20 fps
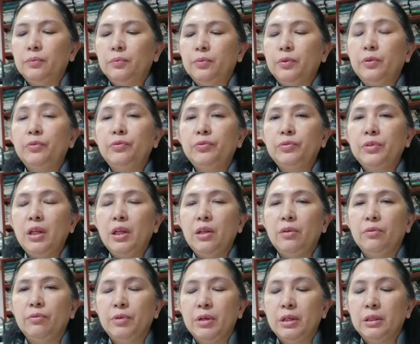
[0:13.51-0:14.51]

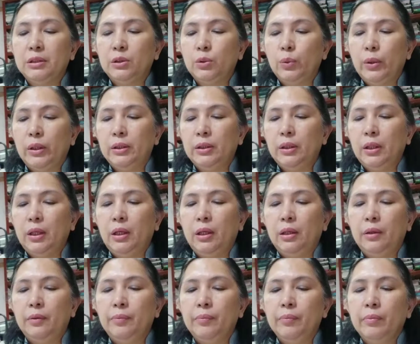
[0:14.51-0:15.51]
15, verse
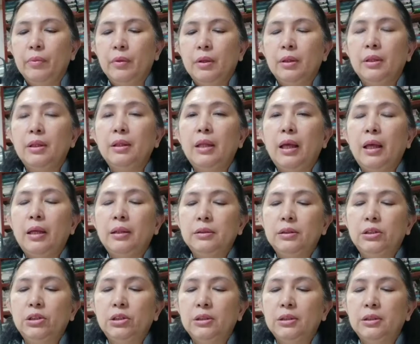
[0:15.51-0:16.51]
28.
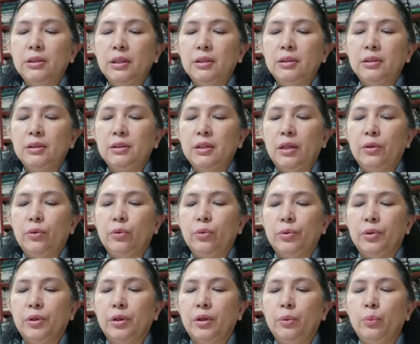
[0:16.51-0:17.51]
Then Jesus said to
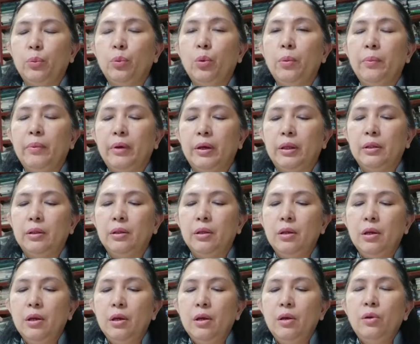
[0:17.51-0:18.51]
her, "Woman,
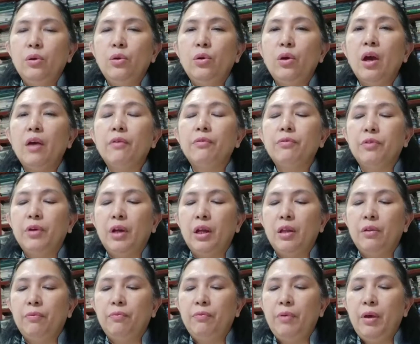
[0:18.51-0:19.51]
you have
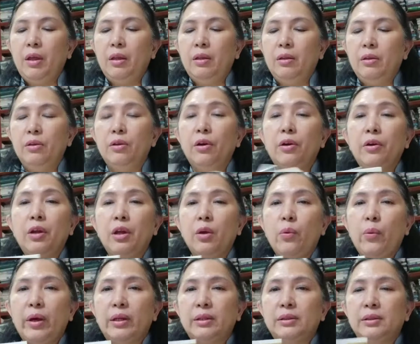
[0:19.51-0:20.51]
great faith. Your
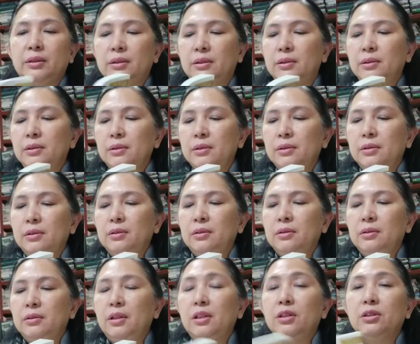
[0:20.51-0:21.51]
request
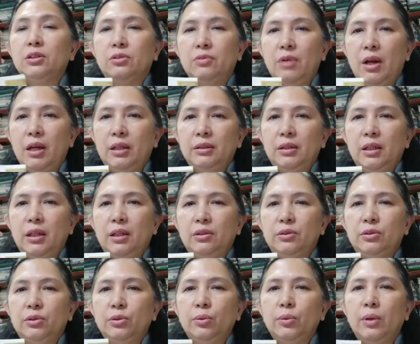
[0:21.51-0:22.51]
is granted."
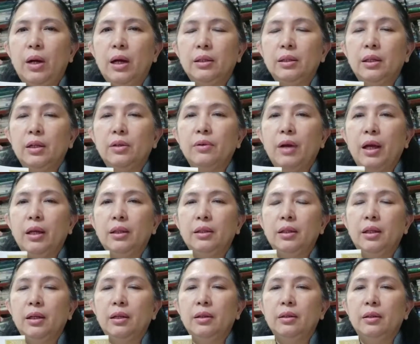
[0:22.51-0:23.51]
So, ang nag-write
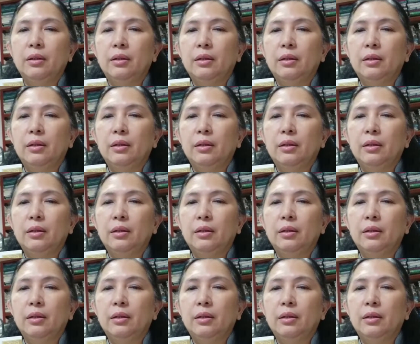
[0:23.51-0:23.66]
ng